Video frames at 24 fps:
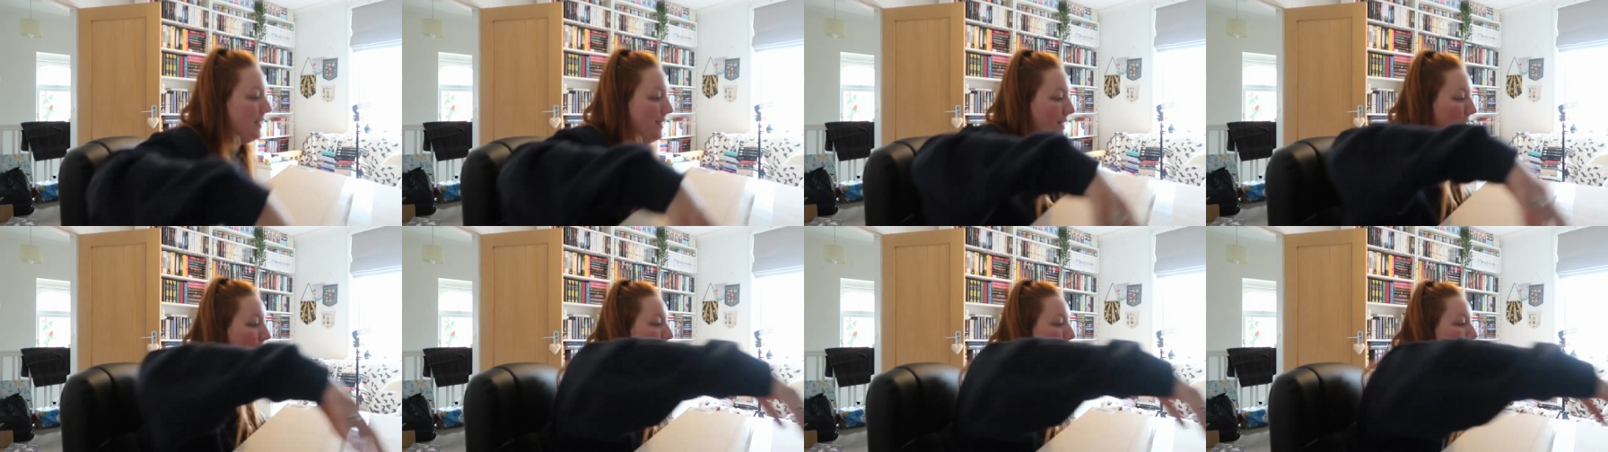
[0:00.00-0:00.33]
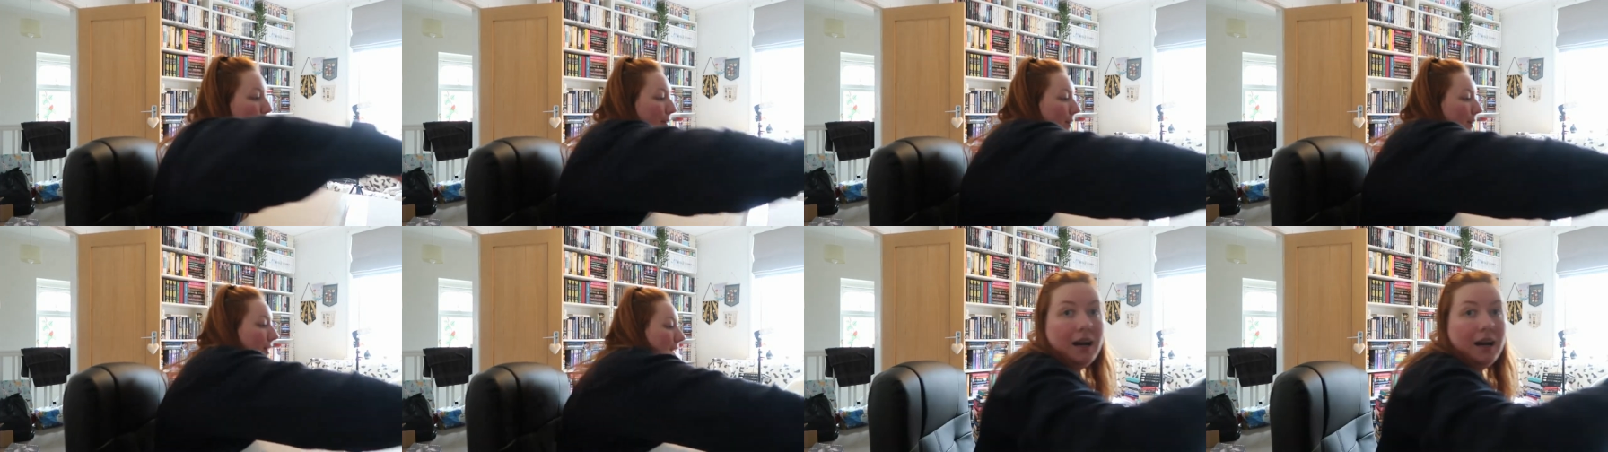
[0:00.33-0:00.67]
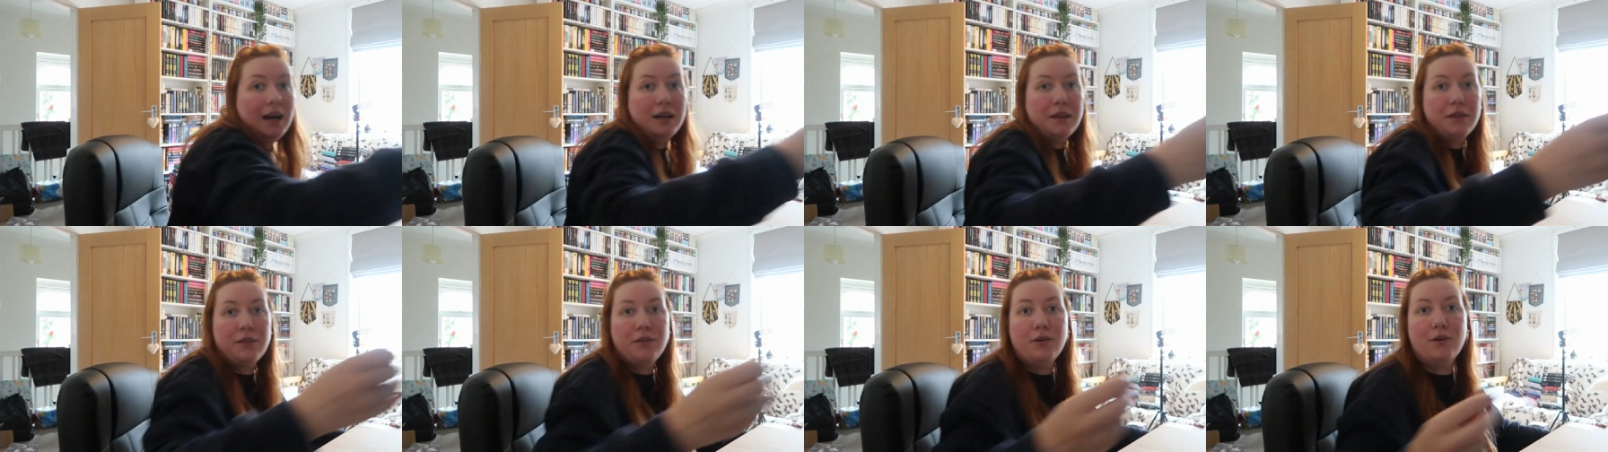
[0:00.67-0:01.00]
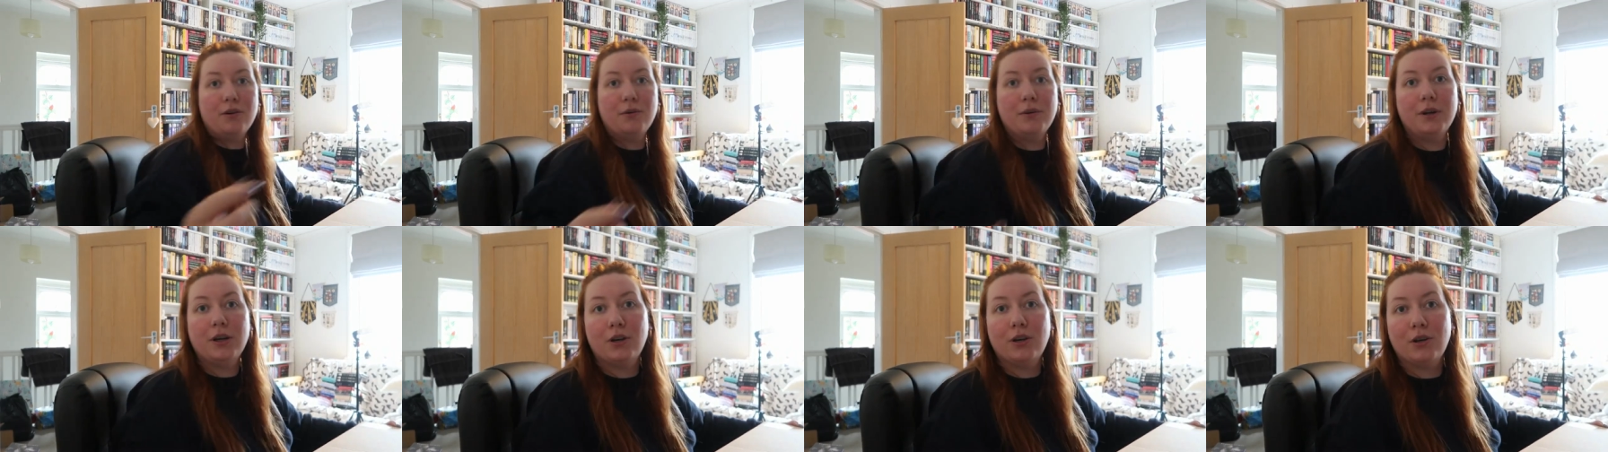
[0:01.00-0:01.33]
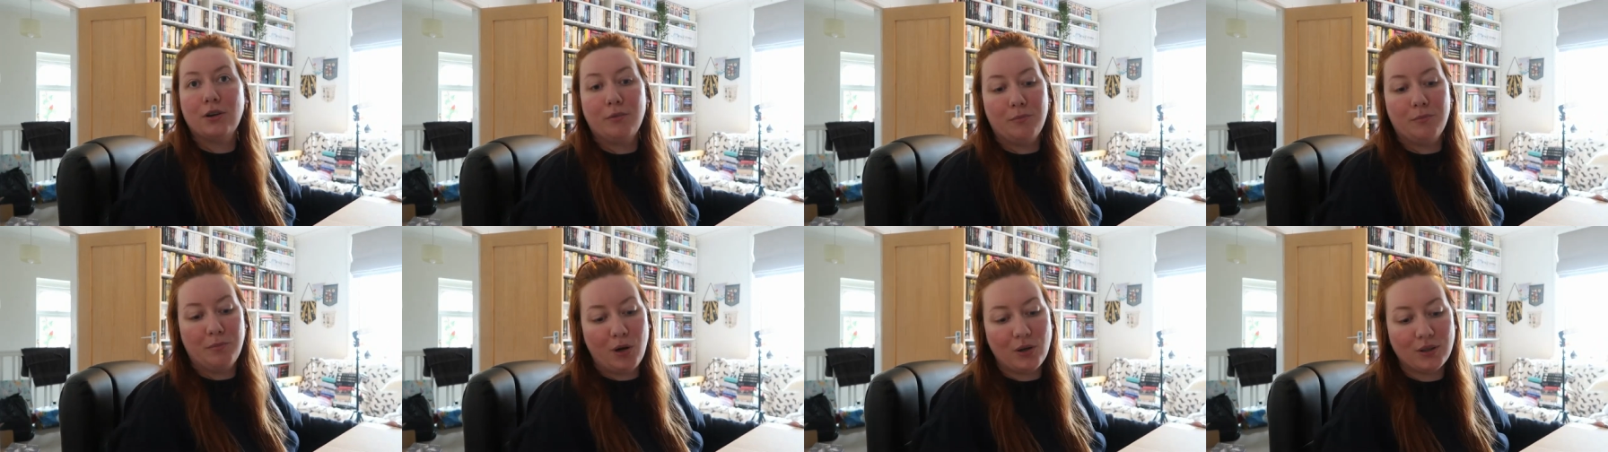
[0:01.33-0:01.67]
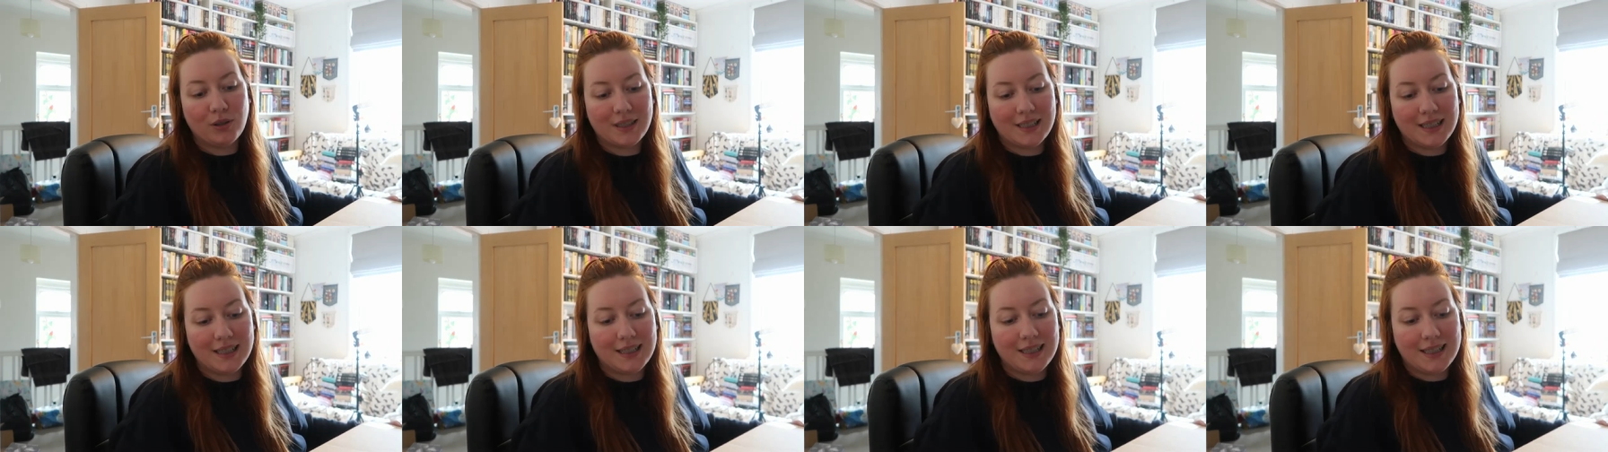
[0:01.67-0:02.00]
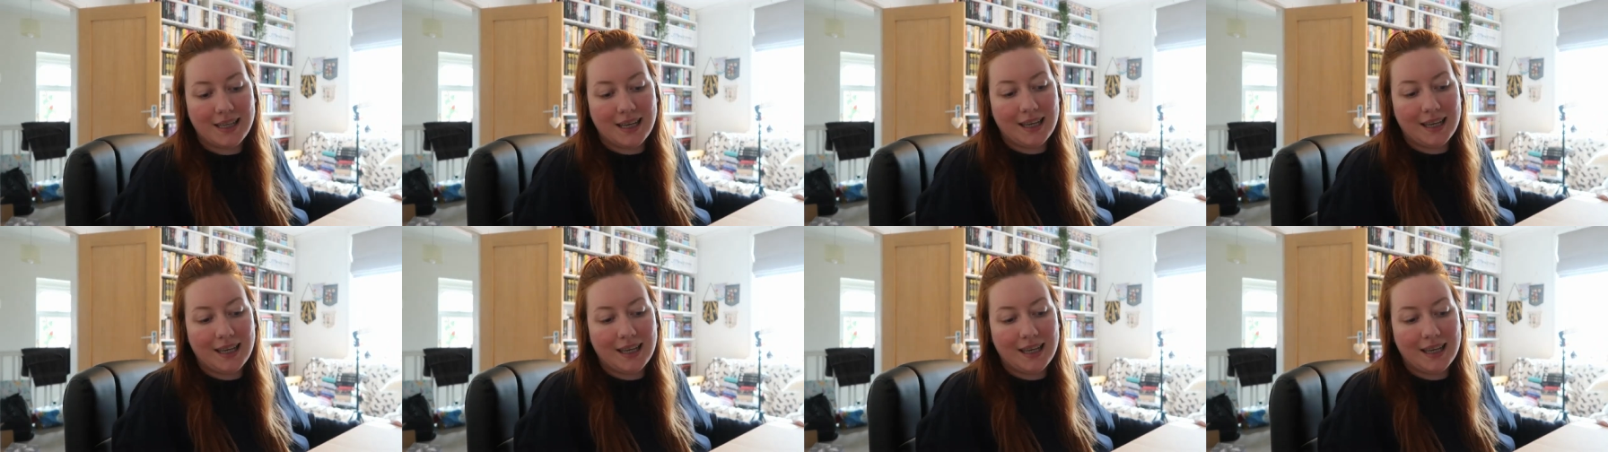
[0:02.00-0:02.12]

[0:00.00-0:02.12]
So I thought we could unbox it